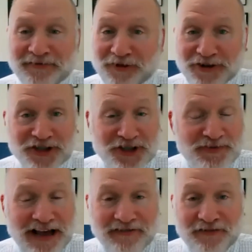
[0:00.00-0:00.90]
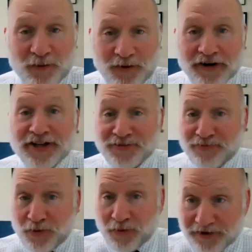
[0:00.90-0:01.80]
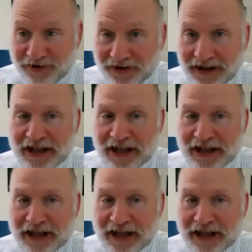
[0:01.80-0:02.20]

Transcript: versus SMAD4 is important.